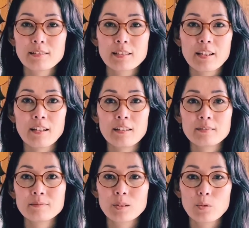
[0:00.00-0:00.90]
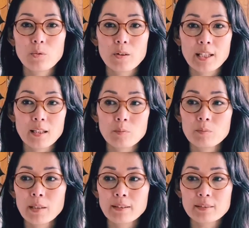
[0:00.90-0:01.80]
Second, forgive
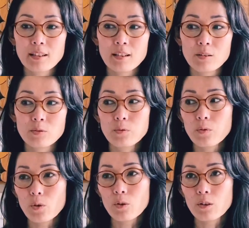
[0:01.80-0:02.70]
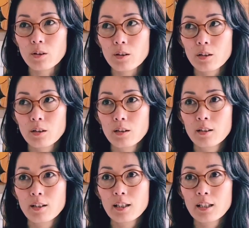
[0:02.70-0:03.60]
myself for
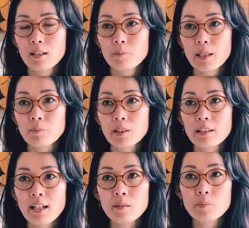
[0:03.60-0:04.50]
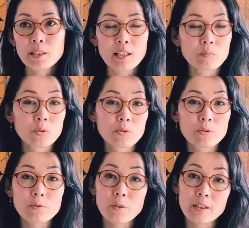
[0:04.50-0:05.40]
maybe not being able
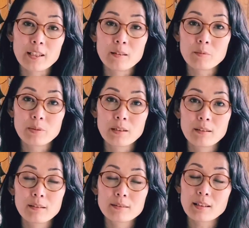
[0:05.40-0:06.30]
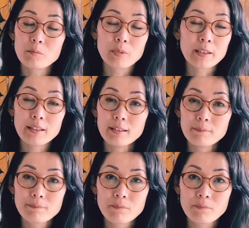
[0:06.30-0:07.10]
to forgive somebody.